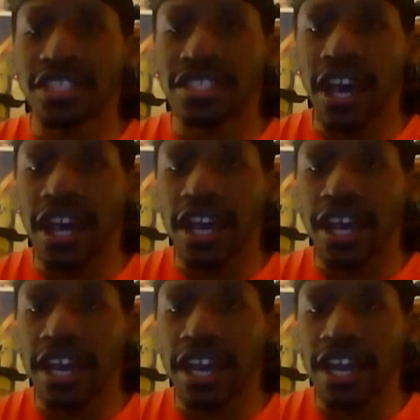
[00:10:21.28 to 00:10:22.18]
Da da
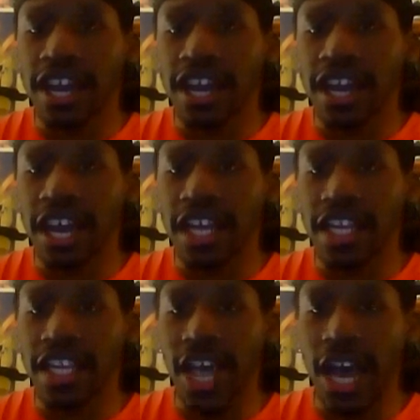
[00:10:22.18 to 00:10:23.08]
da da da da
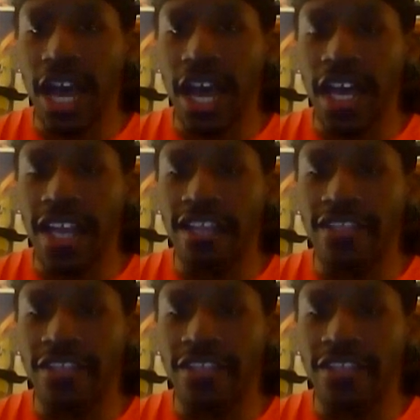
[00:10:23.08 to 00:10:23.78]
Don.